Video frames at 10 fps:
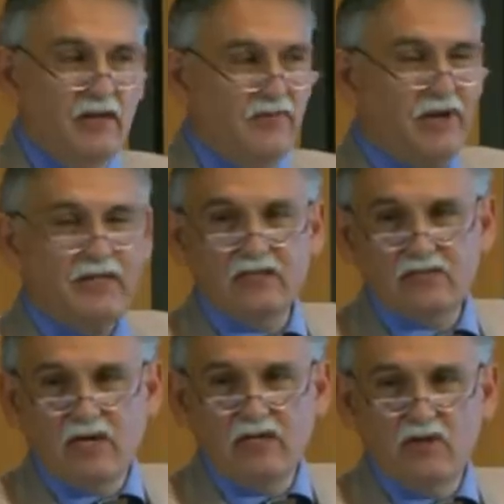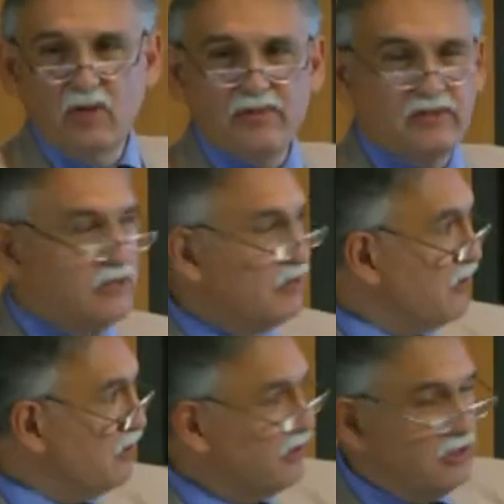In fact, it's quite the opposite. So
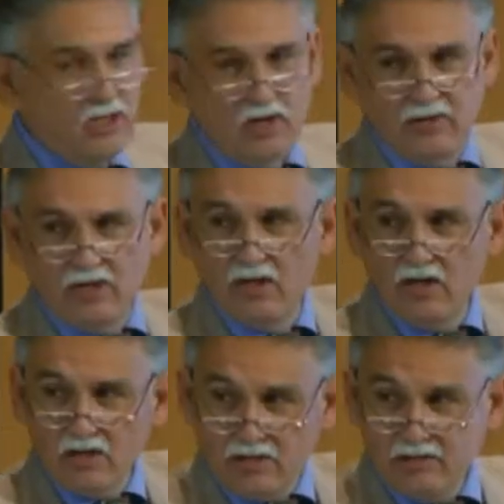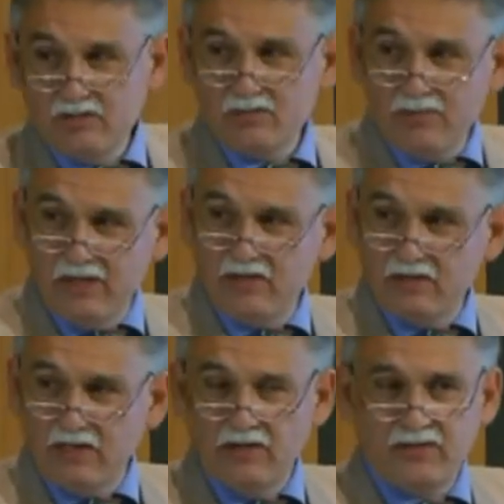this is showing current spending
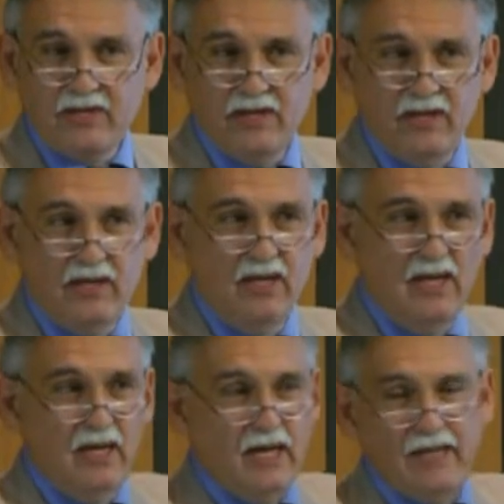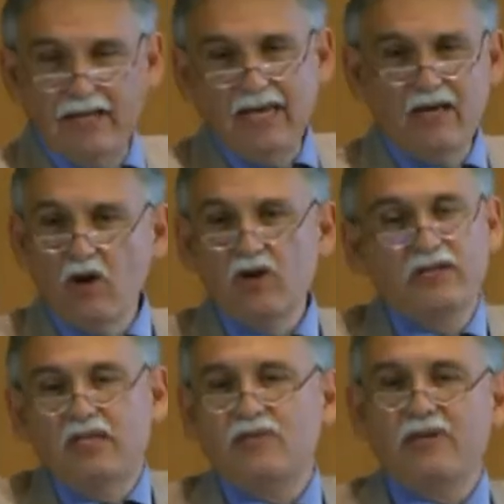on healthcare, and
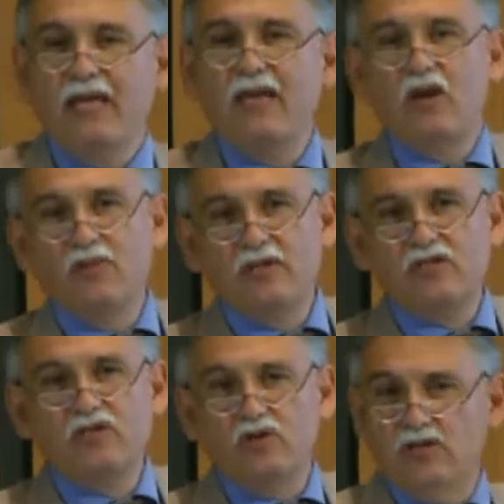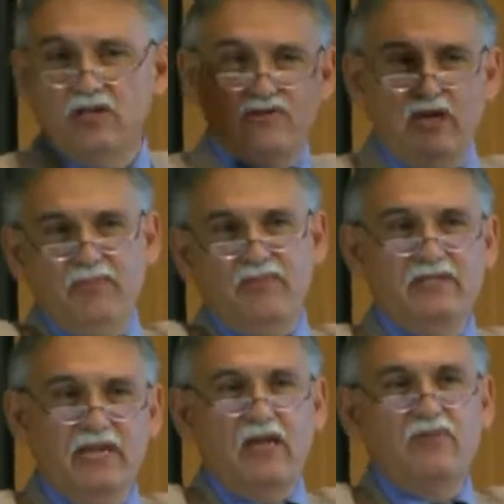that's what economists do. They try and
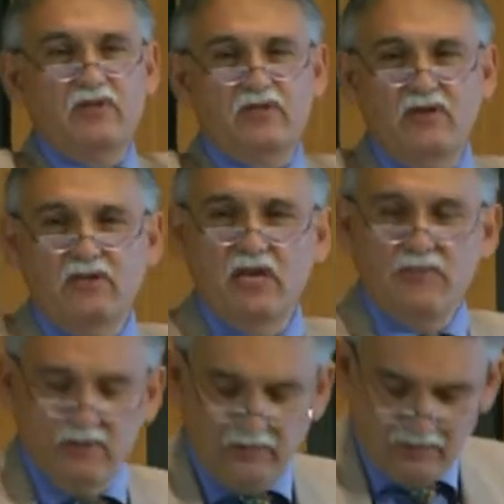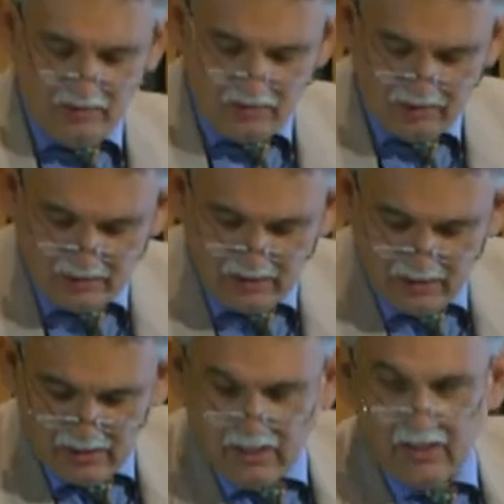project what's going to happen in the future
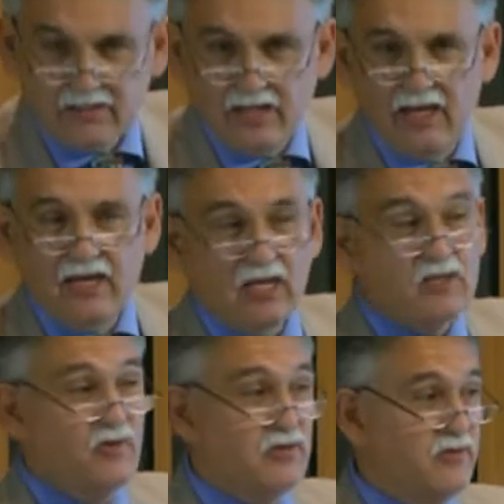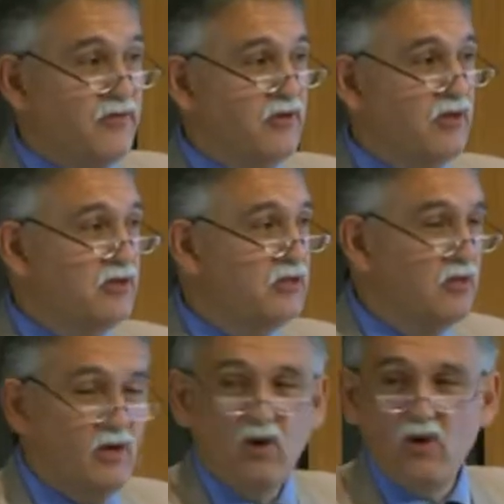and saying, guess what, the
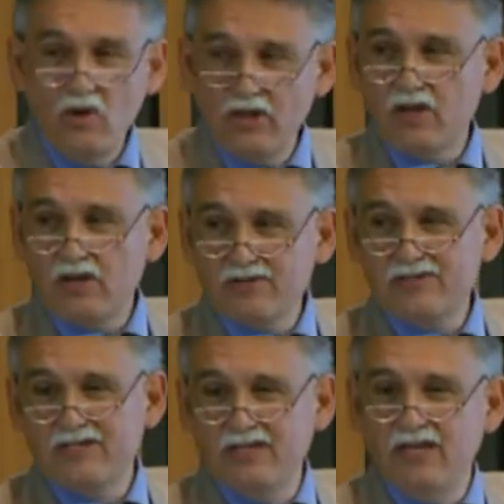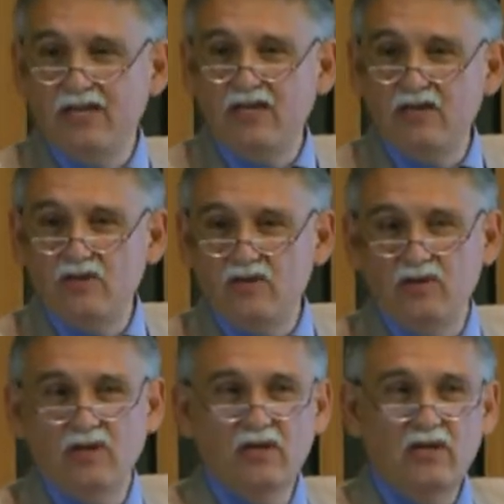future, all the countries in the
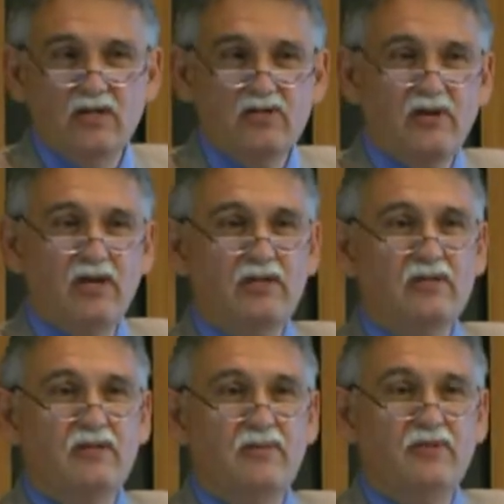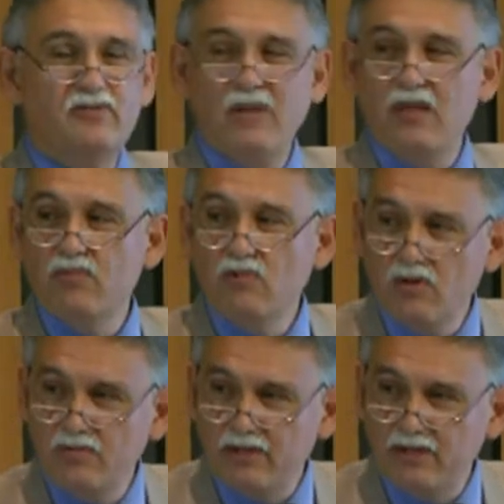EU are trying to spend
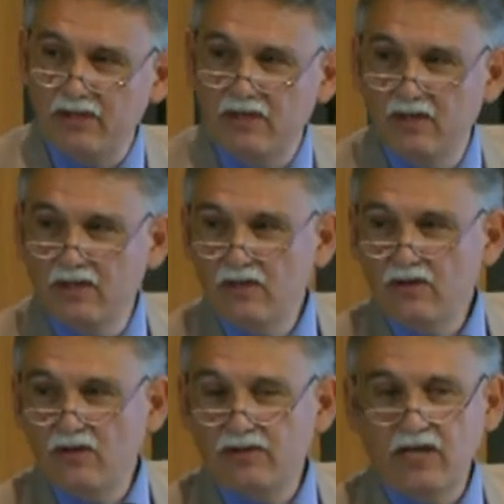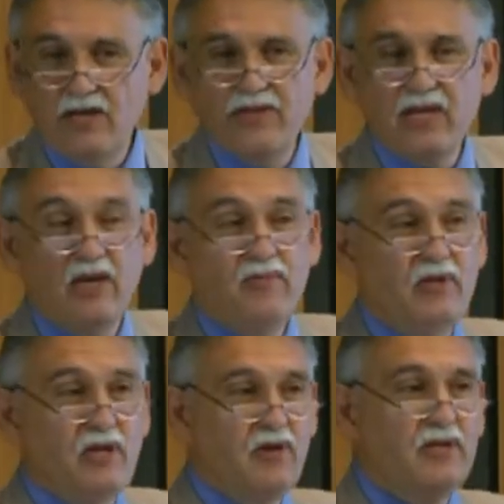more money on healthcare. And we
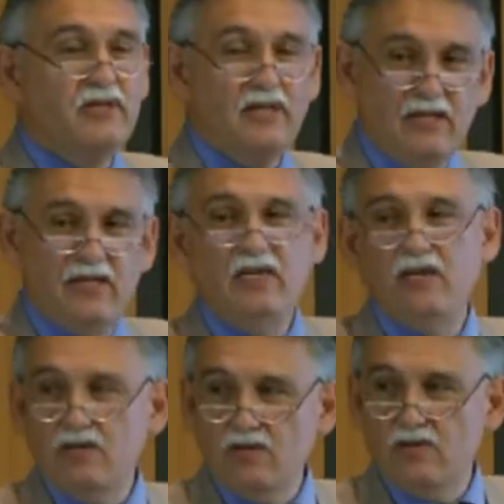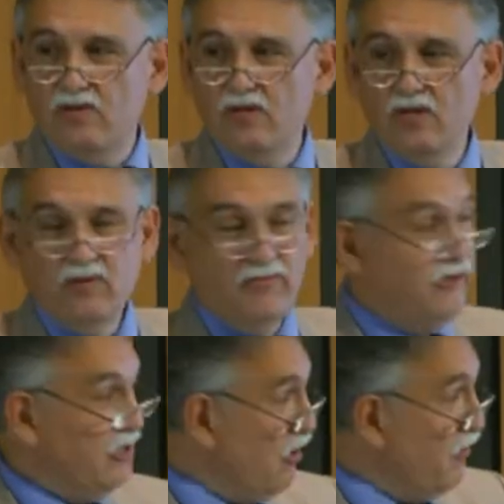know that in the EU,
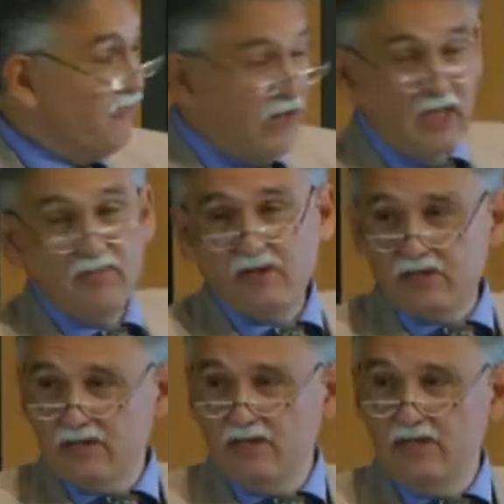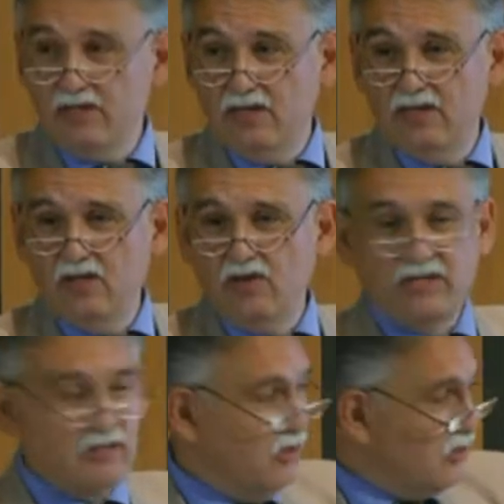we know very much in the, in the
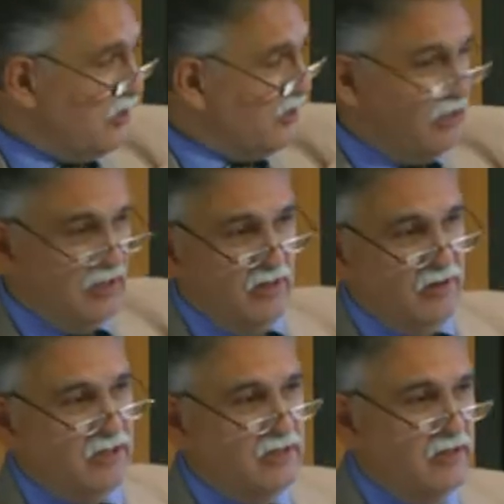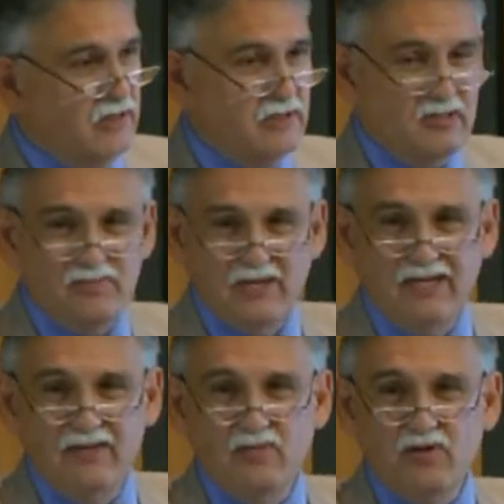US. And look at the US. The US is
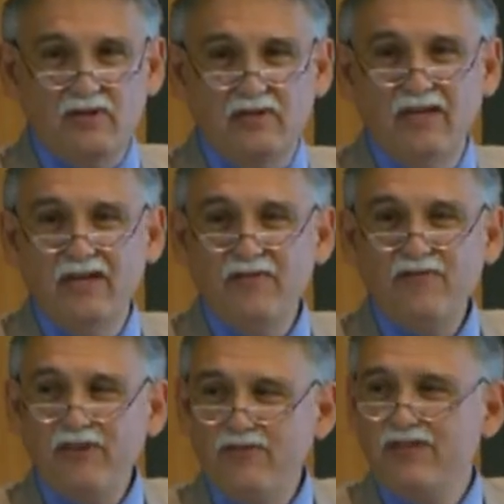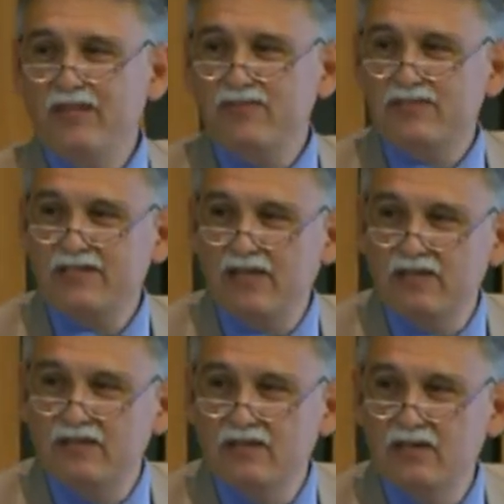spending more than
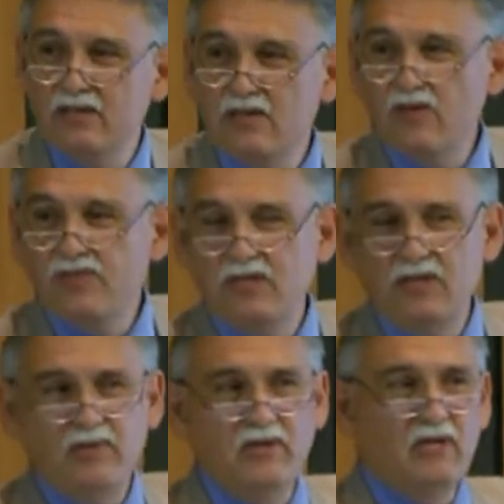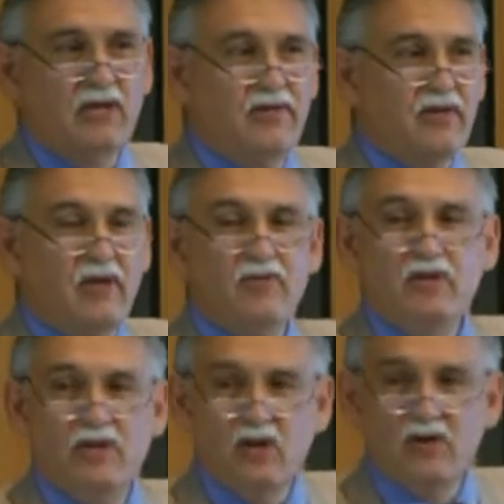15% of GDP on healthcare. We
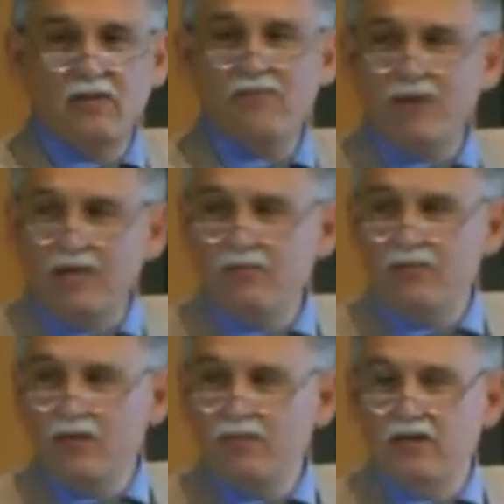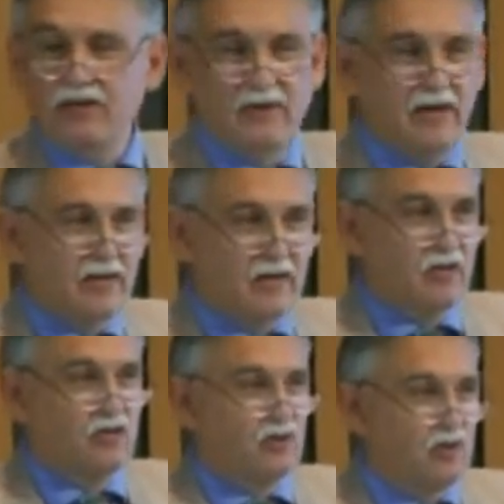know that many people in America
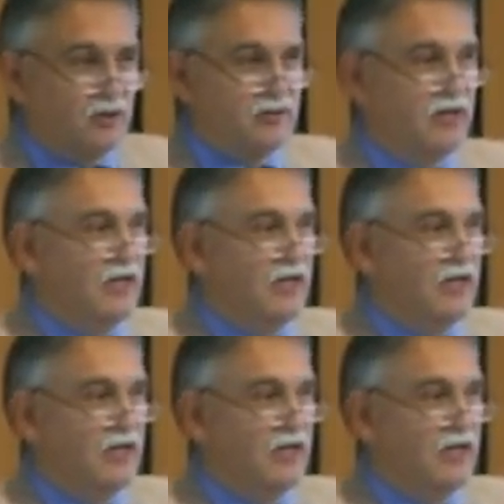do not